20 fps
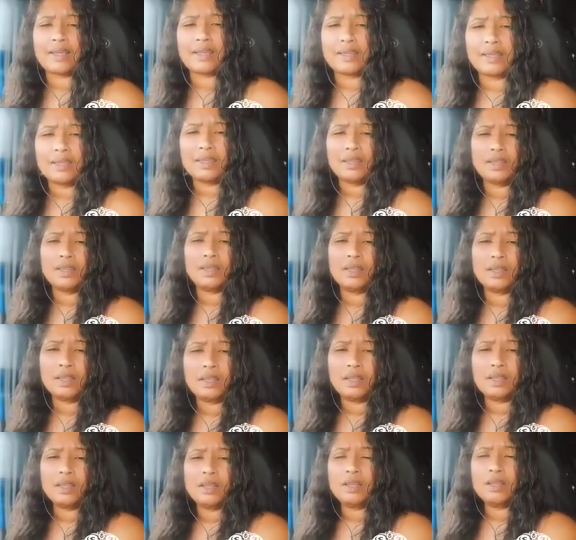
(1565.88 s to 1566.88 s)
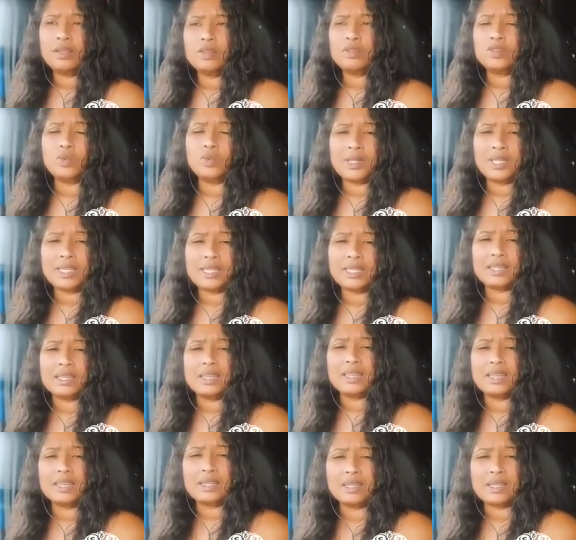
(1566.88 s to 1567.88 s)
Do we need the thigh high
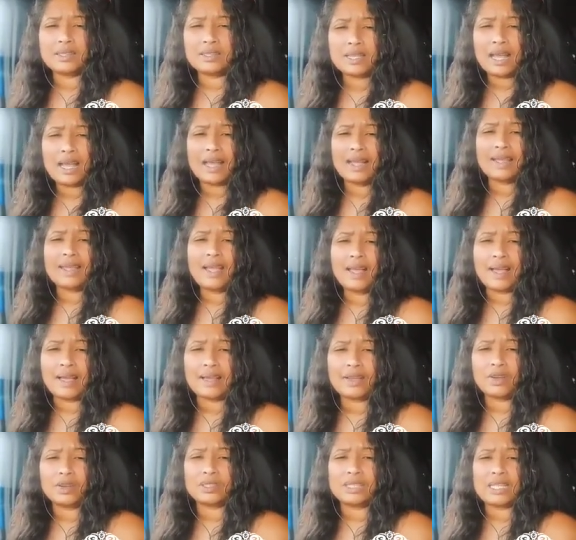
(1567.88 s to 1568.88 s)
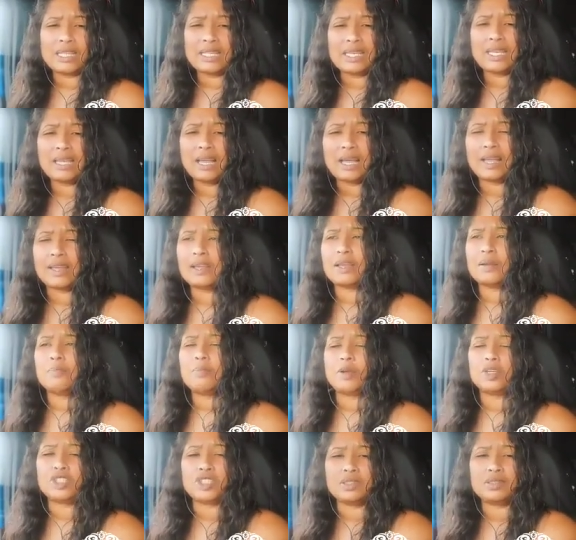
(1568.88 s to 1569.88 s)
or the knee high compression socks?
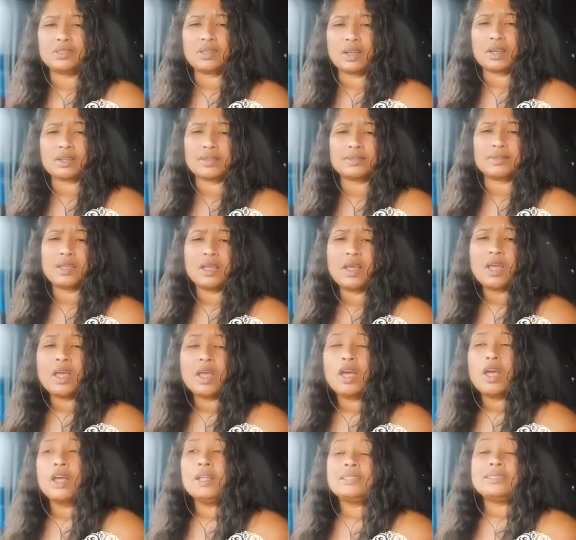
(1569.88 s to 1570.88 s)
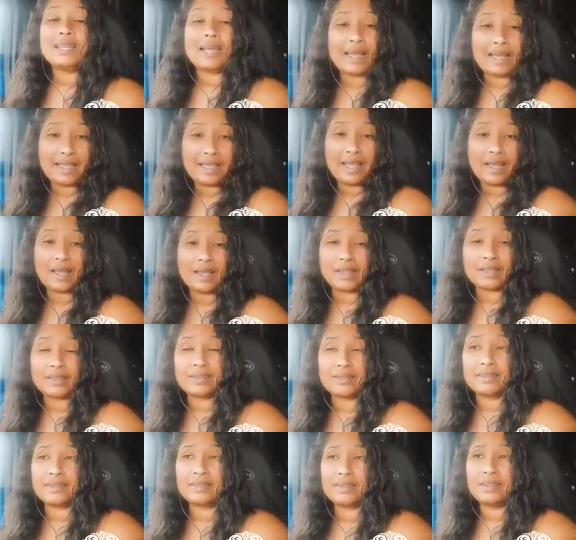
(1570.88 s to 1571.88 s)
Thigh highs. So
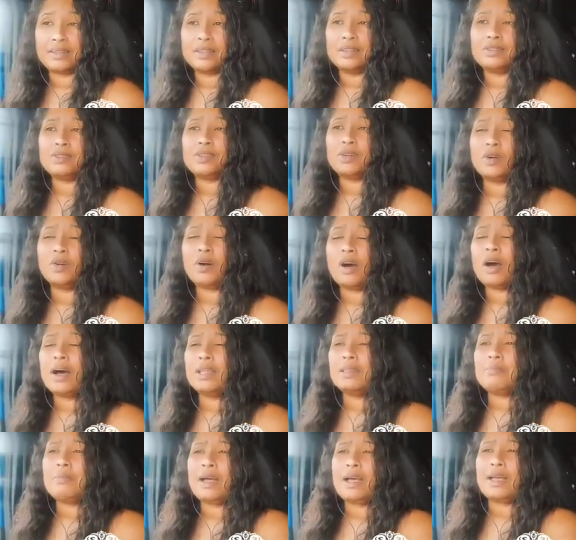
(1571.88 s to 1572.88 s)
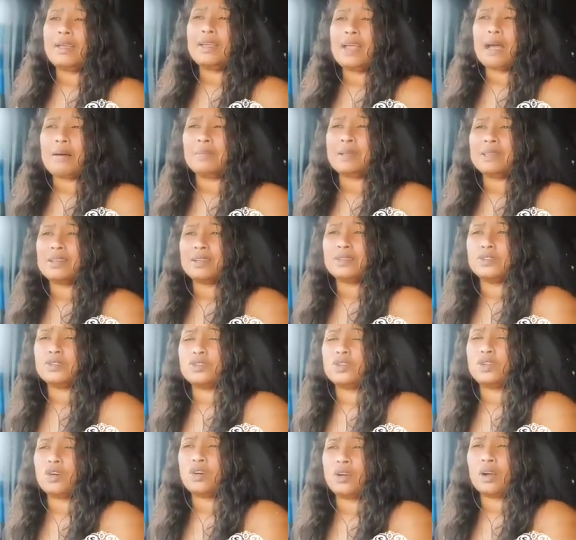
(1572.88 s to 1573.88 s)
on my Amazon store under general
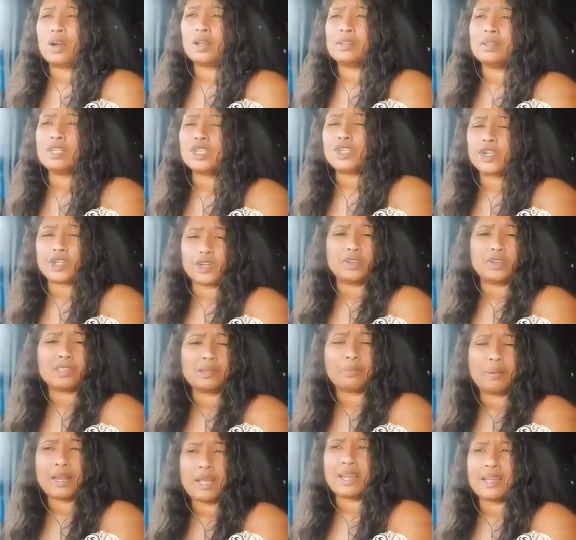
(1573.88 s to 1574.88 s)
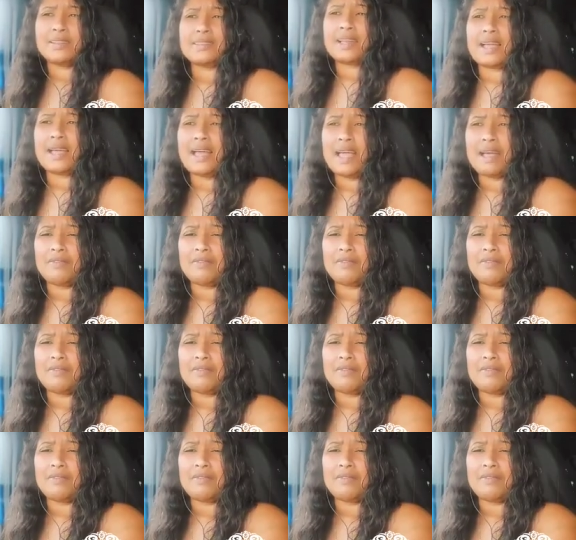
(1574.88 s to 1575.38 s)
supplies, I have it there as well.